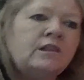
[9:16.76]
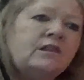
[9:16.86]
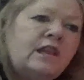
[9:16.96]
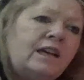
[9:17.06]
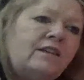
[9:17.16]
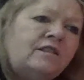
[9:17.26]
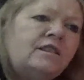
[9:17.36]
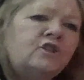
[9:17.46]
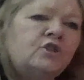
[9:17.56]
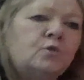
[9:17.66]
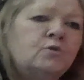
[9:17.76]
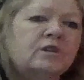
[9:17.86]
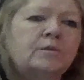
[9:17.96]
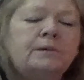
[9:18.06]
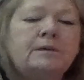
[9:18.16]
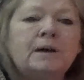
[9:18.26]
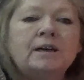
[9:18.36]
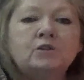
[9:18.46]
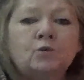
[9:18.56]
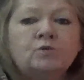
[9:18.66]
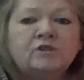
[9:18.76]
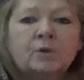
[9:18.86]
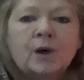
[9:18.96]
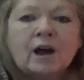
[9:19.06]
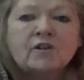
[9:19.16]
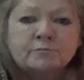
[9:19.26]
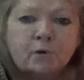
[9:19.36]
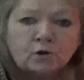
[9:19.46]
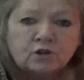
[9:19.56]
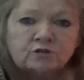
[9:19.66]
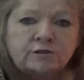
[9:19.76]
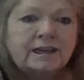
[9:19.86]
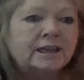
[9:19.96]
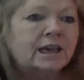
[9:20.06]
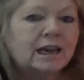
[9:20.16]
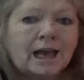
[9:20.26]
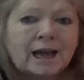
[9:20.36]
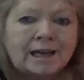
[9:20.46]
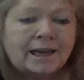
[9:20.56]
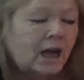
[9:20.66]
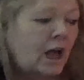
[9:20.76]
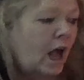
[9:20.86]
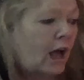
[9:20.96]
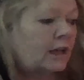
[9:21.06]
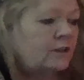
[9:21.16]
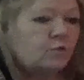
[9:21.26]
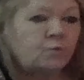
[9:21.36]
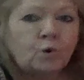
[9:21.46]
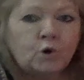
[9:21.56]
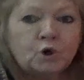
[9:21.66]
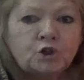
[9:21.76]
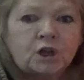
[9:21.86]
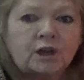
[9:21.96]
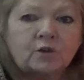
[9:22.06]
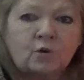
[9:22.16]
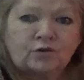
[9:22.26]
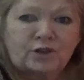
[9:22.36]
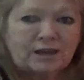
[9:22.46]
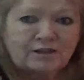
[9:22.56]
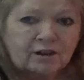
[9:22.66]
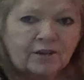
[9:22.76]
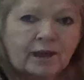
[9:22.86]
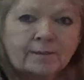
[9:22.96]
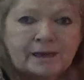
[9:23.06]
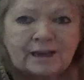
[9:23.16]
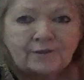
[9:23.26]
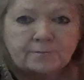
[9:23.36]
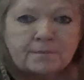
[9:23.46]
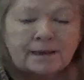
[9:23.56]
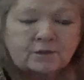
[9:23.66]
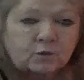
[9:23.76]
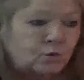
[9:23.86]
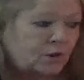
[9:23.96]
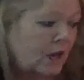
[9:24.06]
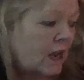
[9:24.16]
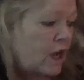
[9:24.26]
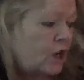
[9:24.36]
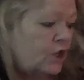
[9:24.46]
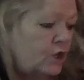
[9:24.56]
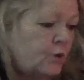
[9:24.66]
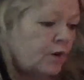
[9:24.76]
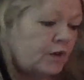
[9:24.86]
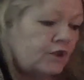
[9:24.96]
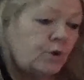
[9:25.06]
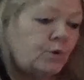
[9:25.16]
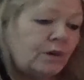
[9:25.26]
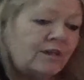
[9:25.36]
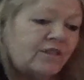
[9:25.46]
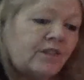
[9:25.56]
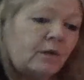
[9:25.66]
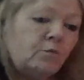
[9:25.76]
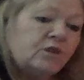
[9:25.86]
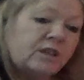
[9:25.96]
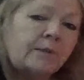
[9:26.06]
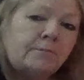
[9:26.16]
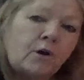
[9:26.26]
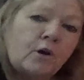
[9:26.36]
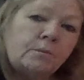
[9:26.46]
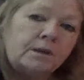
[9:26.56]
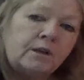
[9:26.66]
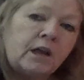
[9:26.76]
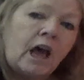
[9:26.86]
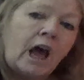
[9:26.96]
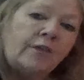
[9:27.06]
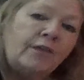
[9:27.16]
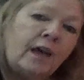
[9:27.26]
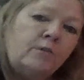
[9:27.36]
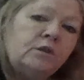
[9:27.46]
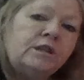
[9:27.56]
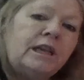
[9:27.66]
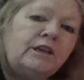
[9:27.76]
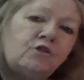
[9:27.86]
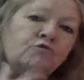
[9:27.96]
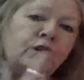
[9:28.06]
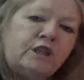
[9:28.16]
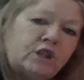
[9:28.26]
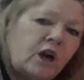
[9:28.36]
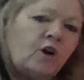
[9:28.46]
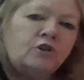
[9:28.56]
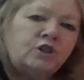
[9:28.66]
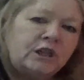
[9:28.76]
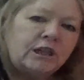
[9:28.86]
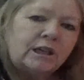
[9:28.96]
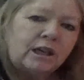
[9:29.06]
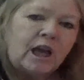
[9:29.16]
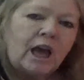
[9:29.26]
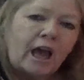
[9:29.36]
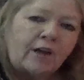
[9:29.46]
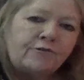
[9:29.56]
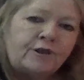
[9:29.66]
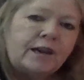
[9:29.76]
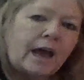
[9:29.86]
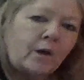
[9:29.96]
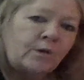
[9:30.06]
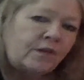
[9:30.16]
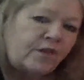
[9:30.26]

These sigils can be made also out of pottery and clay and wood and things like that, even metals. You can do these and they will stay permanent and they would need recharging every now and